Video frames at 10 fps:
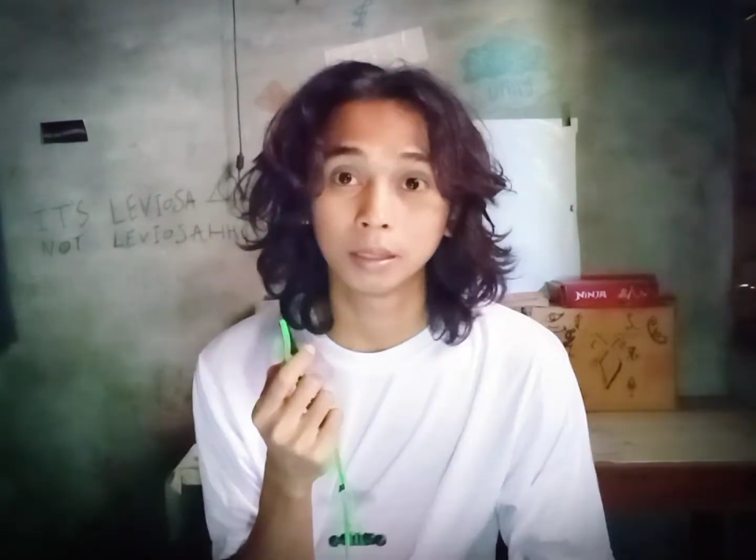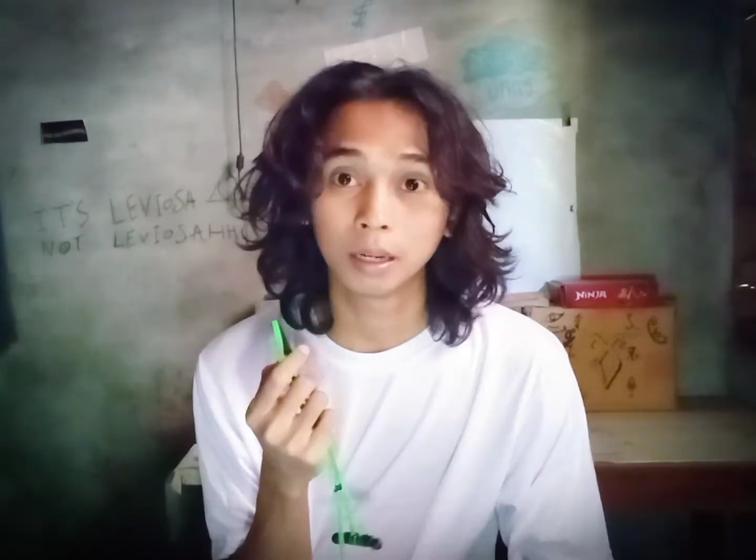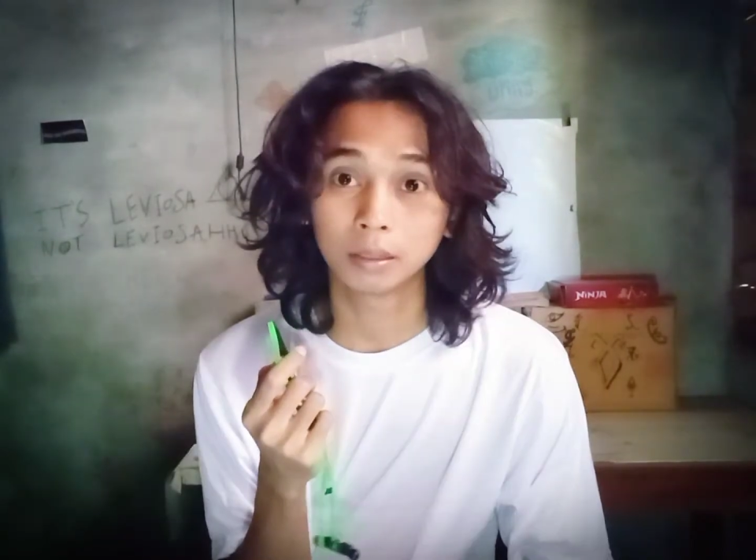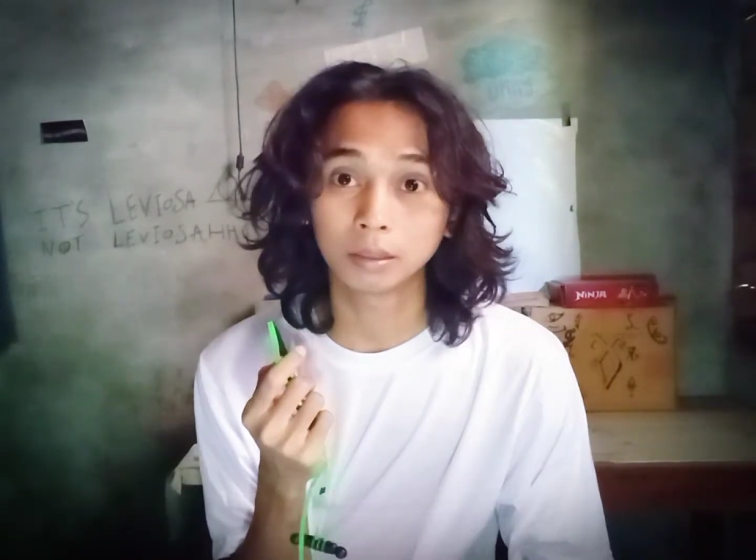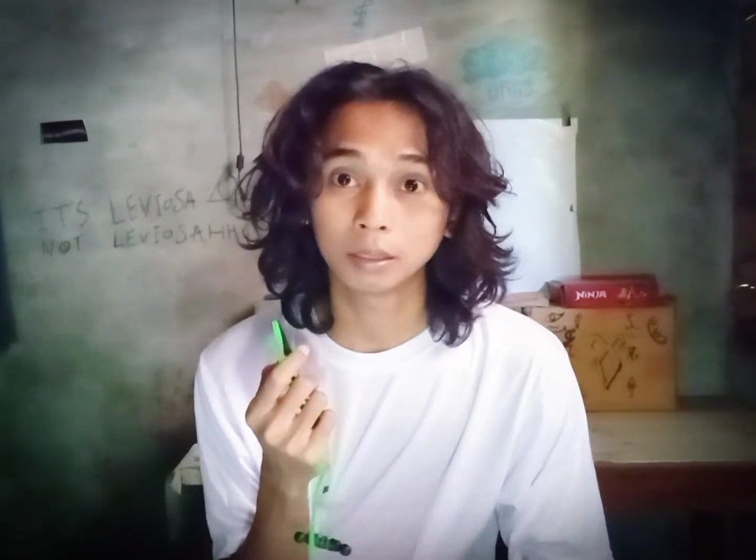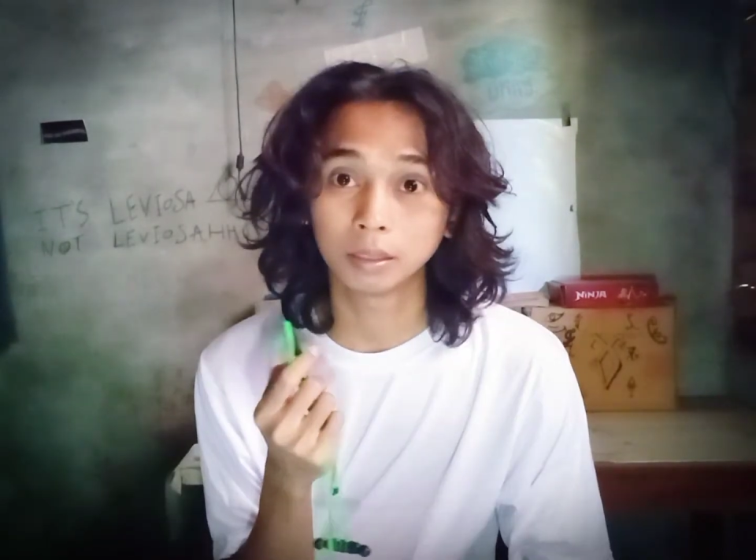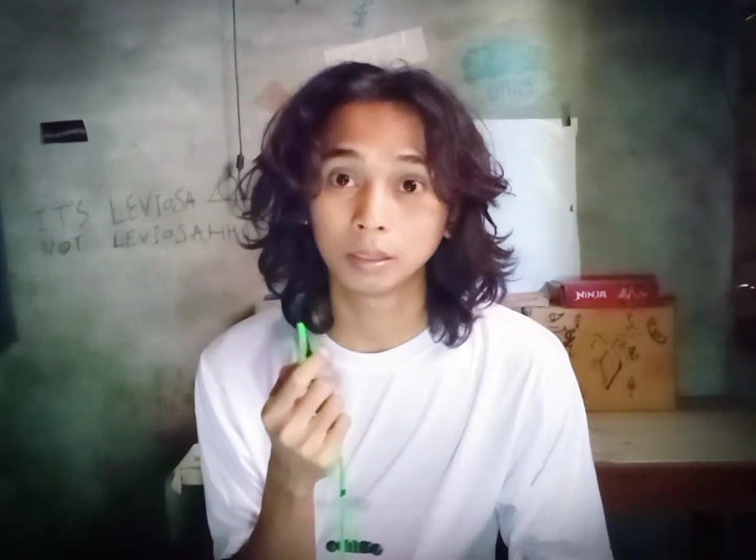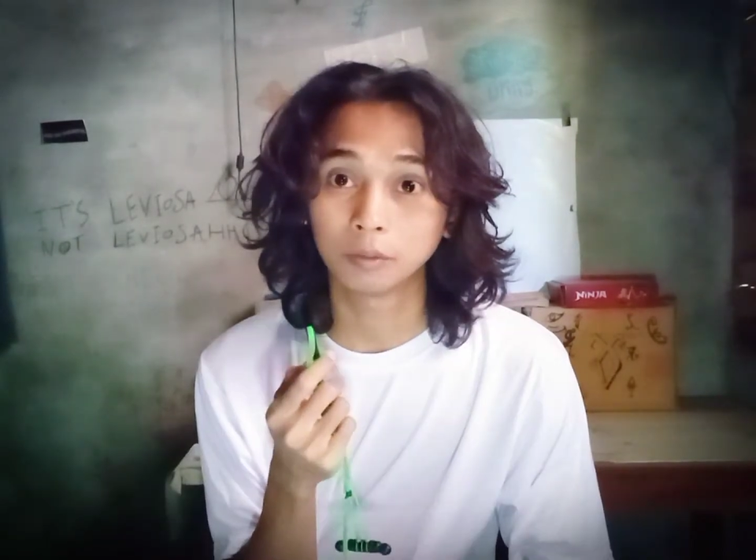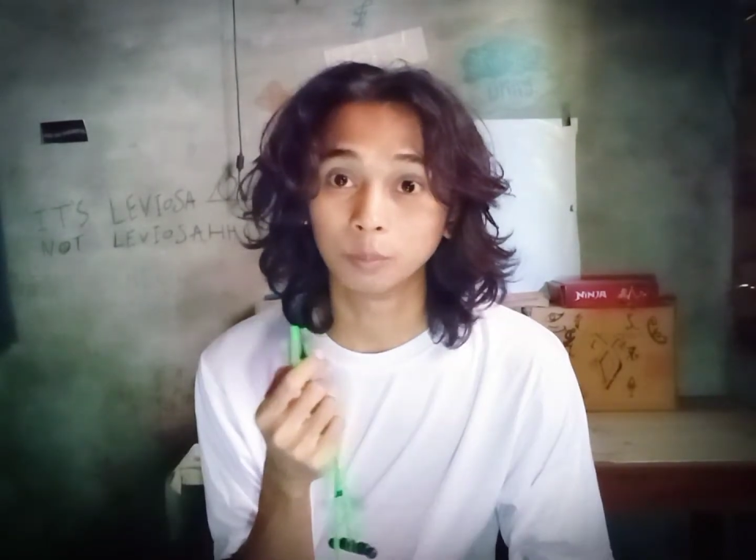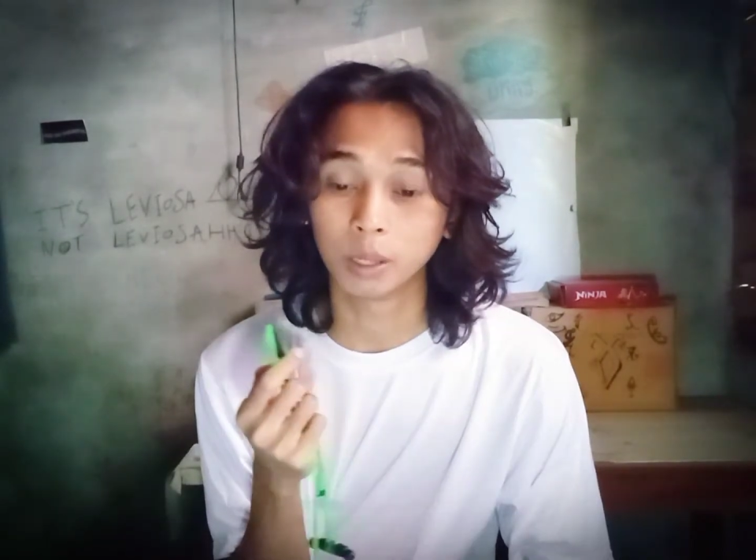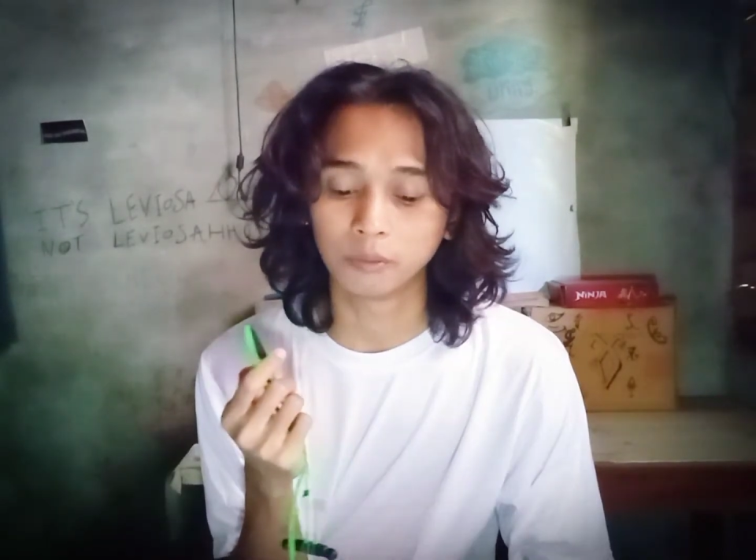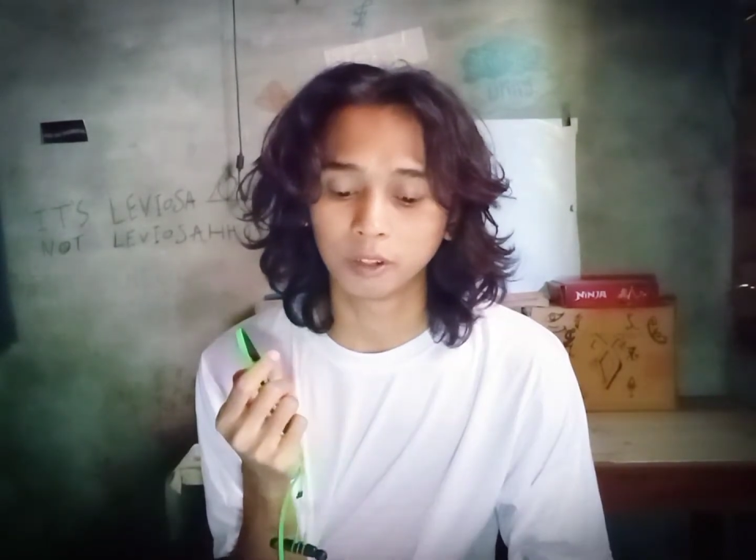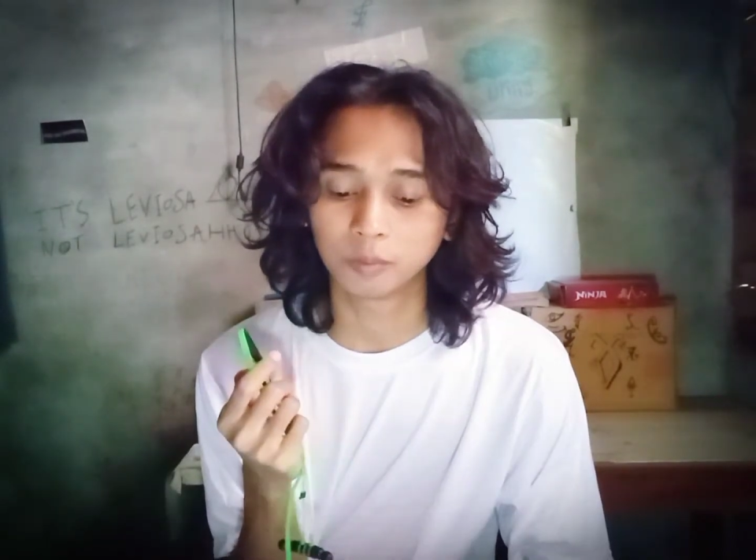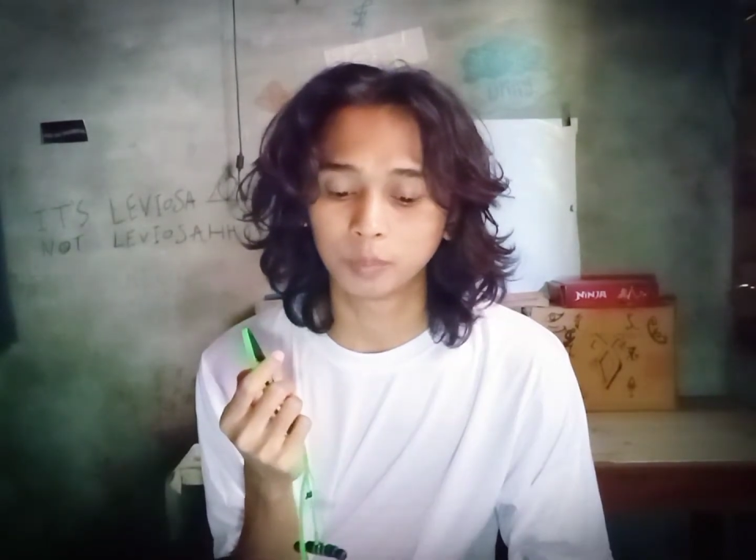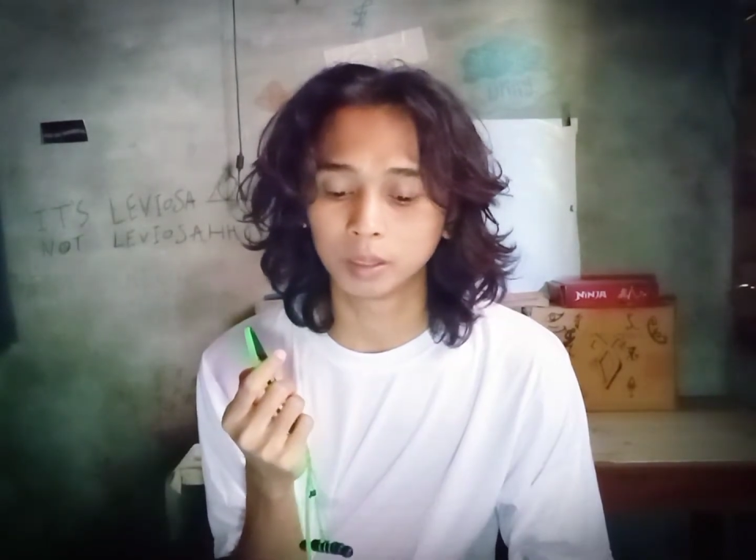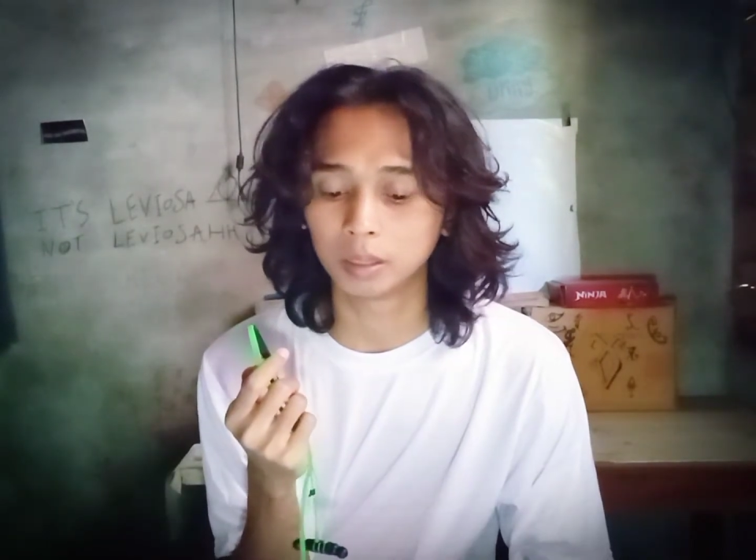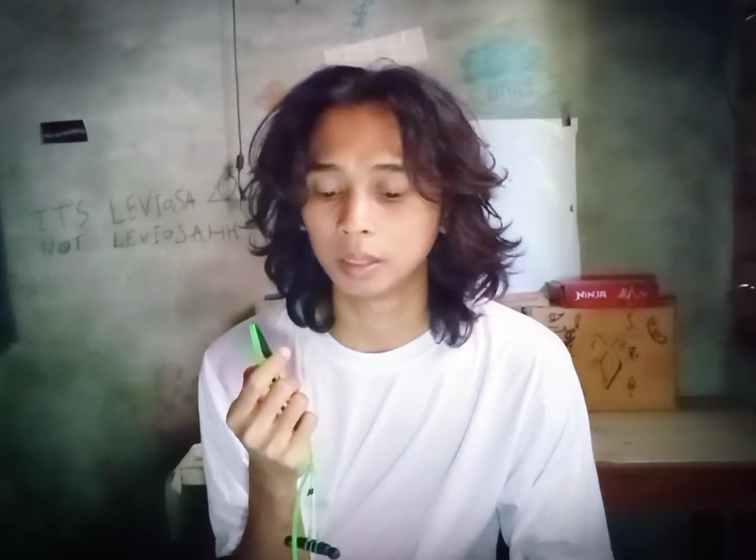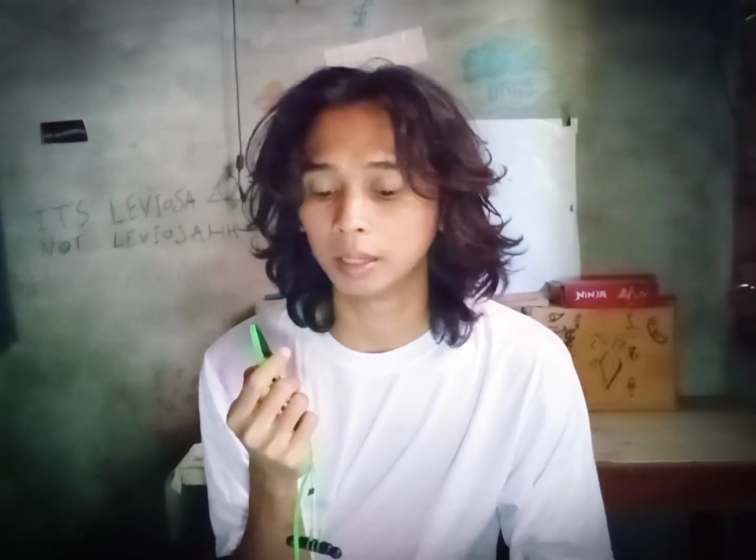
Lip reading: The hot rain hit my face badly,